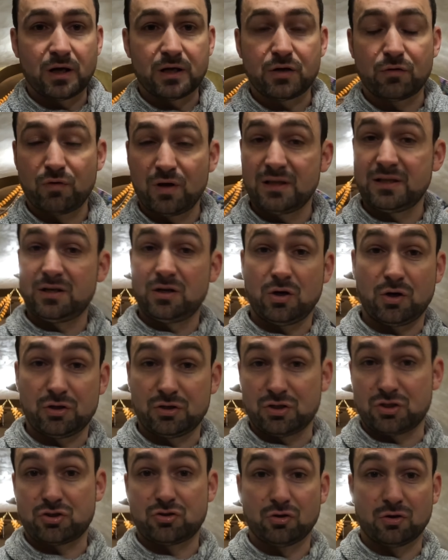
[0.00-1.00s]
You're really not going
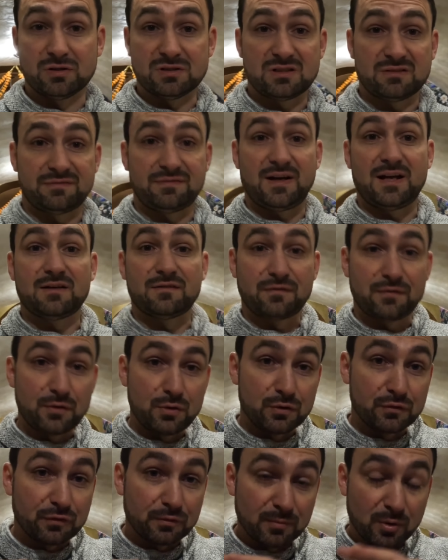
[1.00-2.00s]
to struggle to find
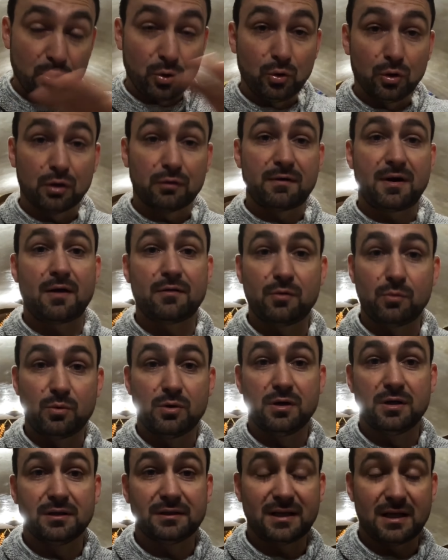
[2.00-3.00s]
food from all around the
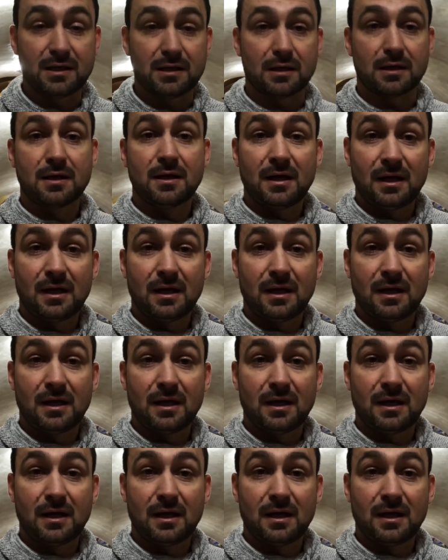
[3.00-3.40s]
world here.